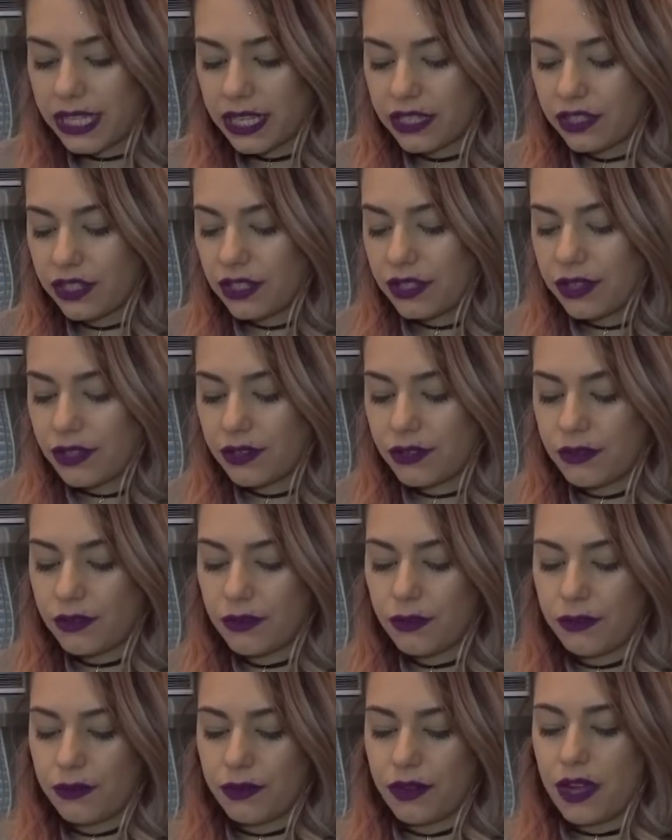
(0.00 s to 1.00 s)
like to
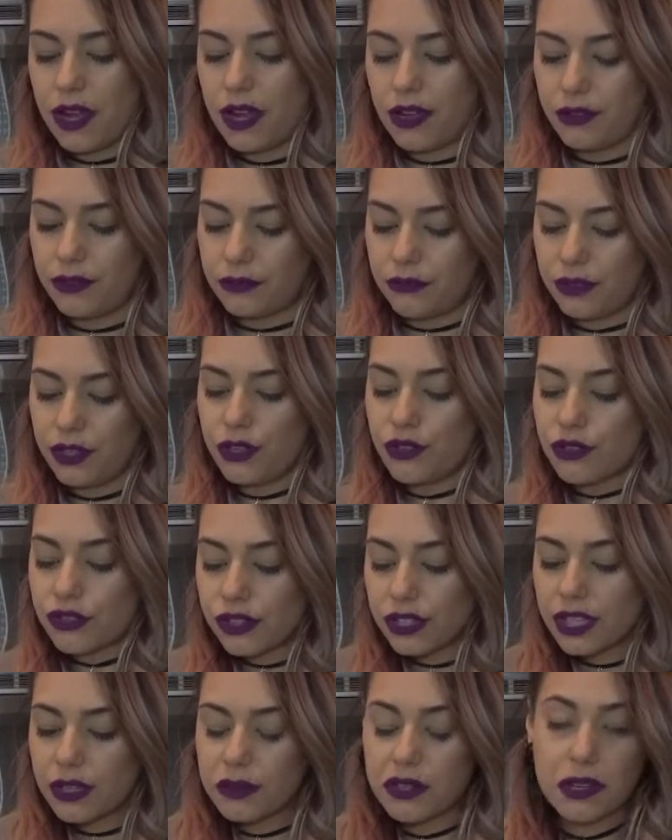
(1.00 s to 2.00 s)
do,
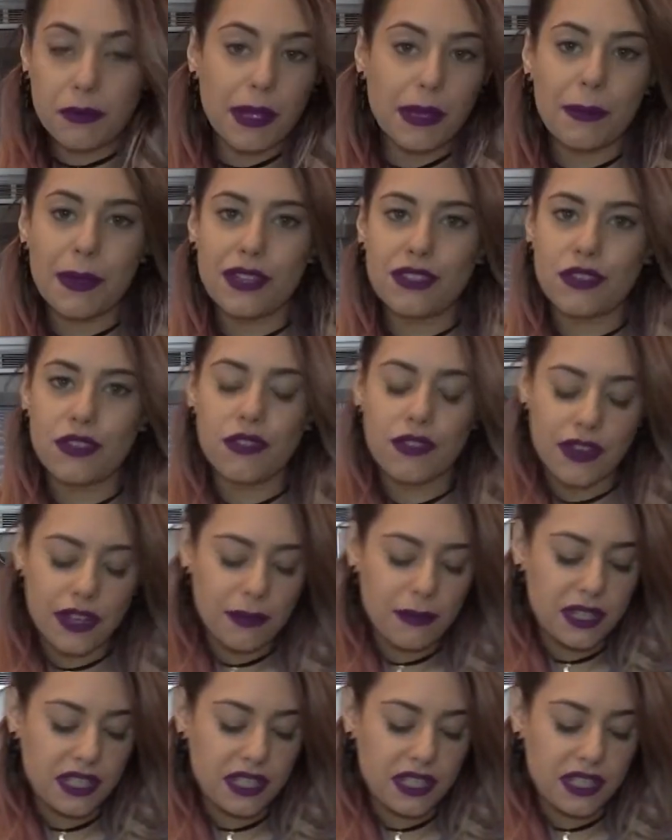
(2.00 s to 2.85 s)
usually when I make pastry cream,